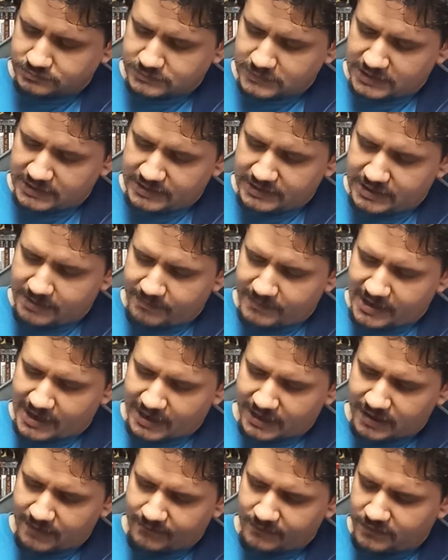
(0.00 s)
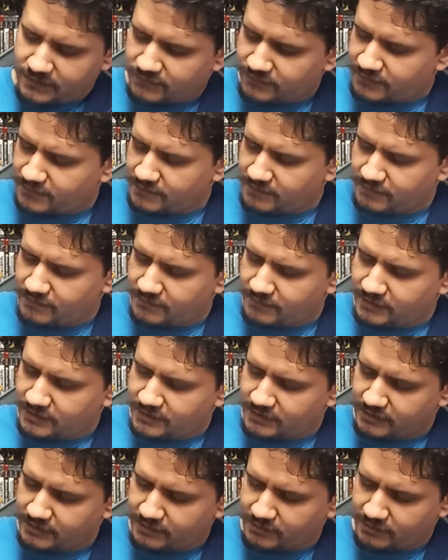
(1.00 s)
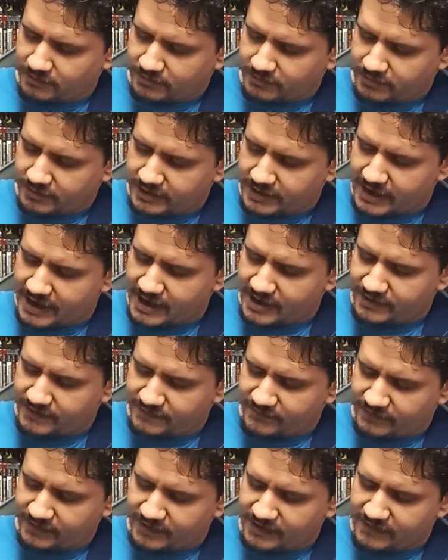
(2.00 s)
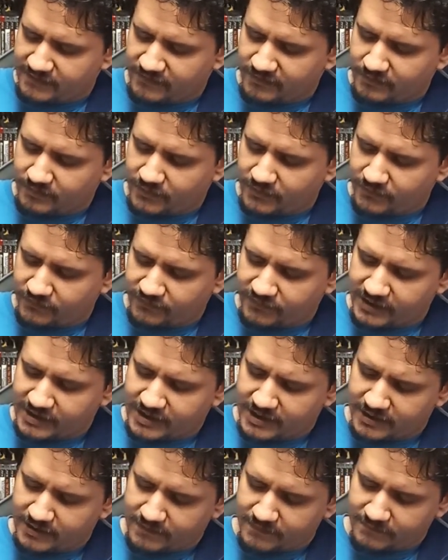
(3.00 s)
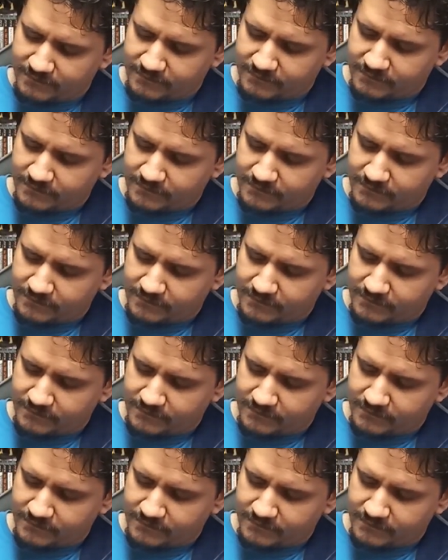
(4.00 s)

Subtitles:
And him not giving you two of the little cannons that he's supposed to have.